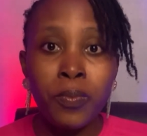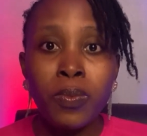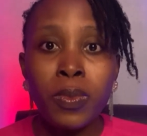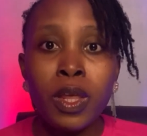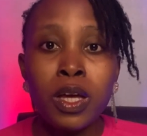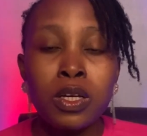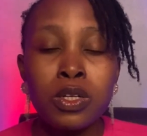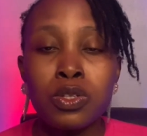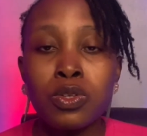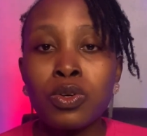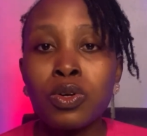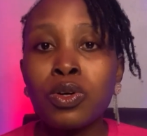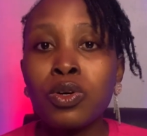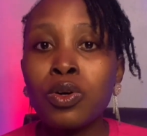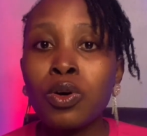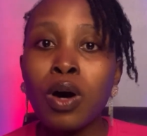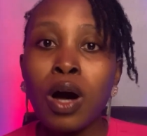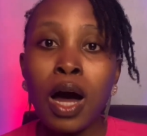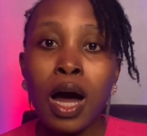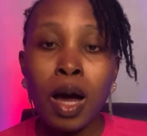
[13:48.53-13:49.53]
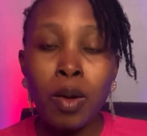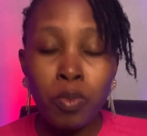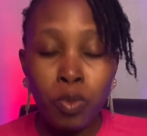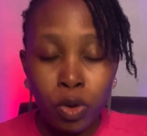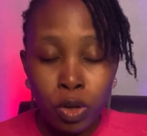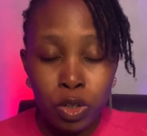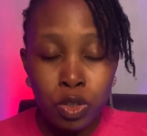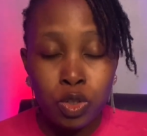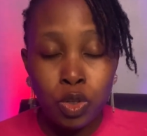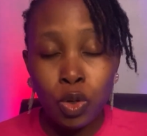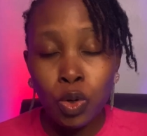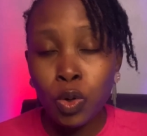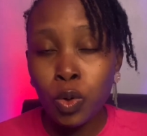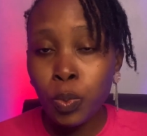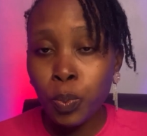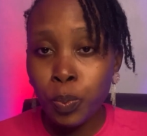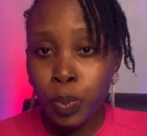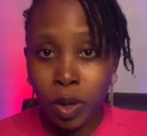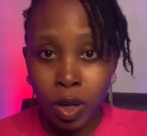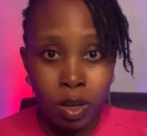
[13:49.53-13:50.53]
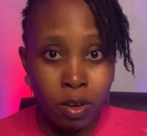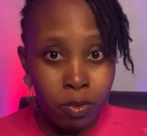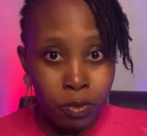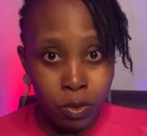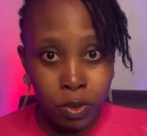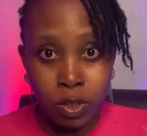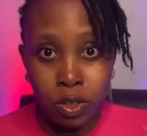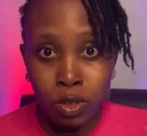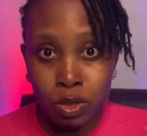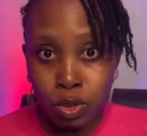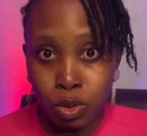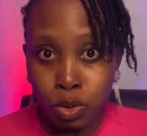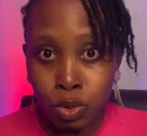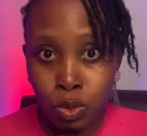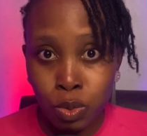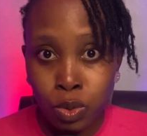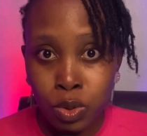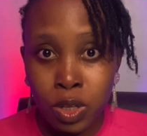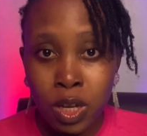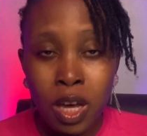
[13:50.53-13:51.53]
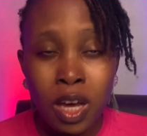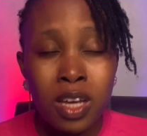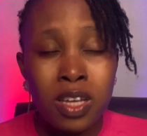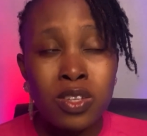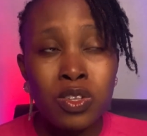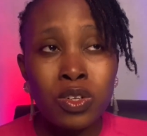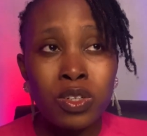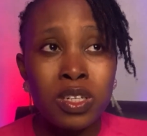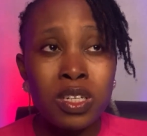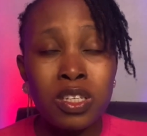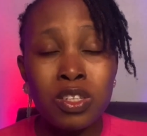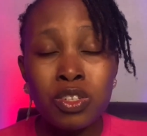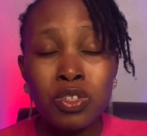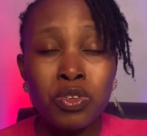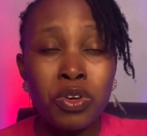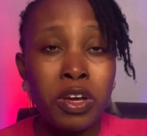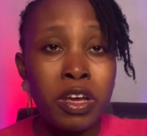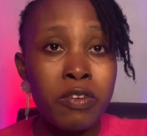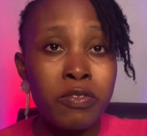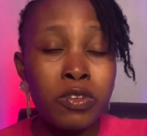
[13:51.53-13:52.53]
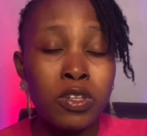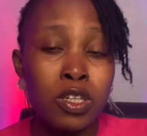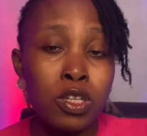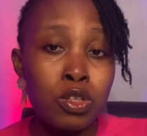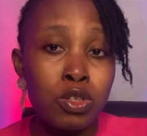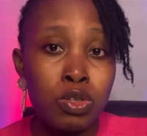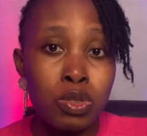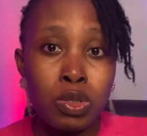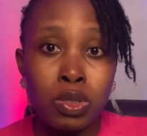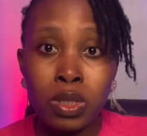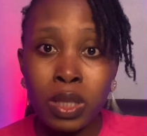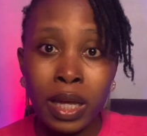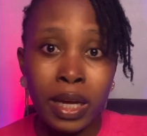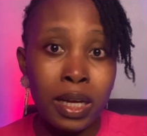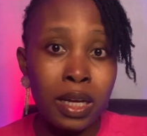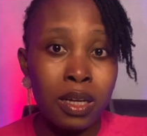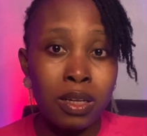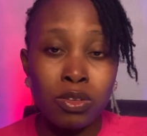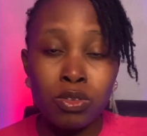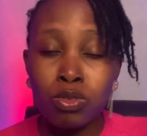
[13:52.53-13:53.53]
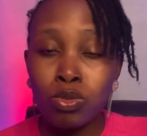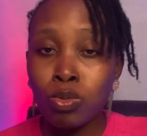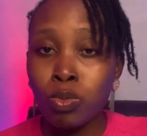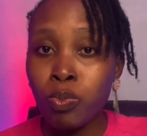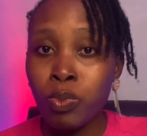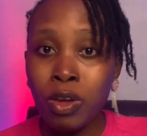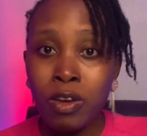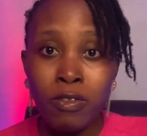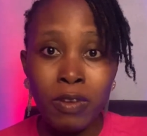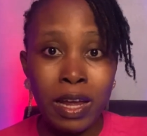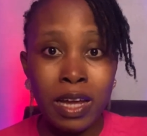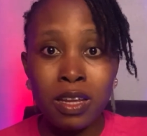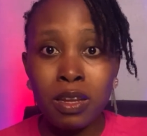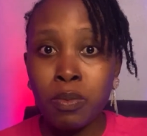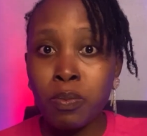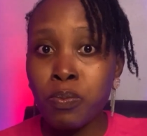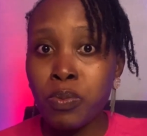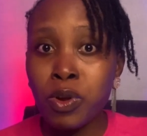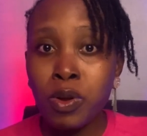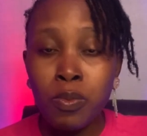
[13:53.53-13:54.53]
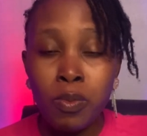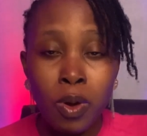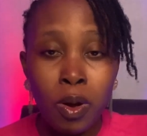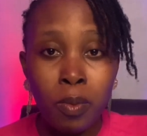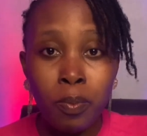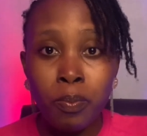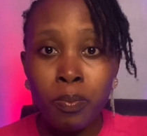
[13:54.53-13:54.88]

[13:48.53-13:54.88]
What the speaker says: So I'm going to go pay for these tools. So this, you don't even need to pay like the premium